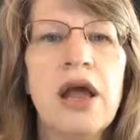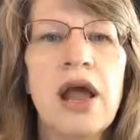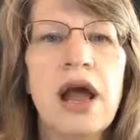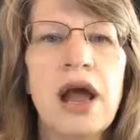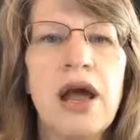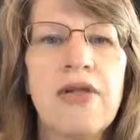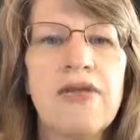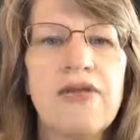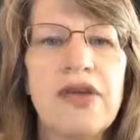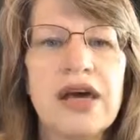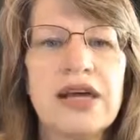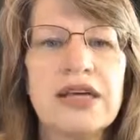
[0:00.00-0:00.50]

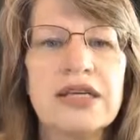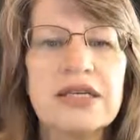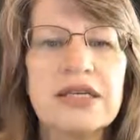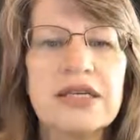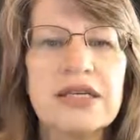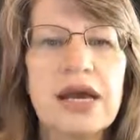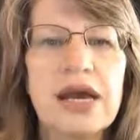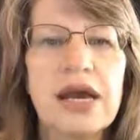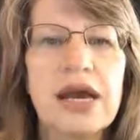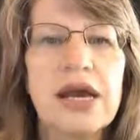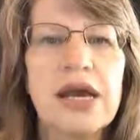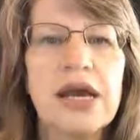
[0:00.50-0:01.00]
And they
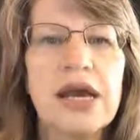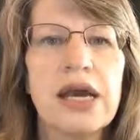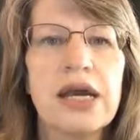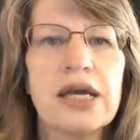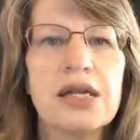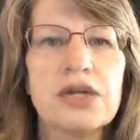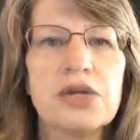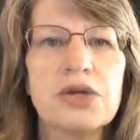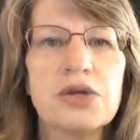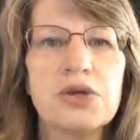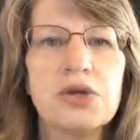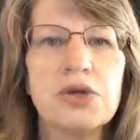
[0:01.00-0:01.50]
say
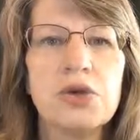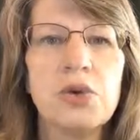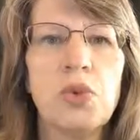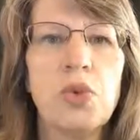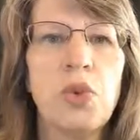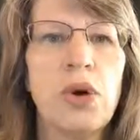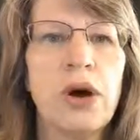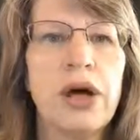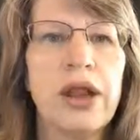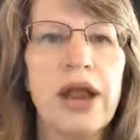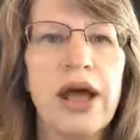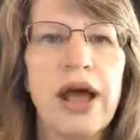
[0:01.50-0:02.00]
and do
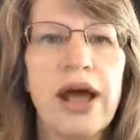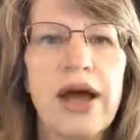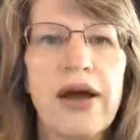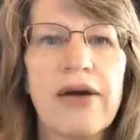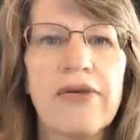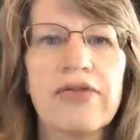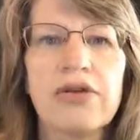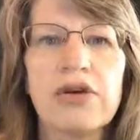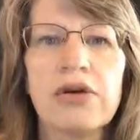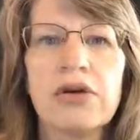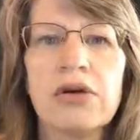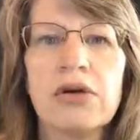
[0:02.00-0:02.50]

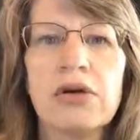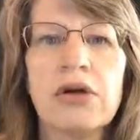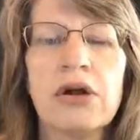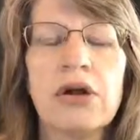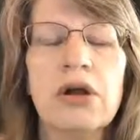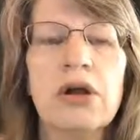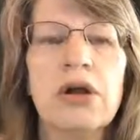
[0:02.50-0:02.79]
whatever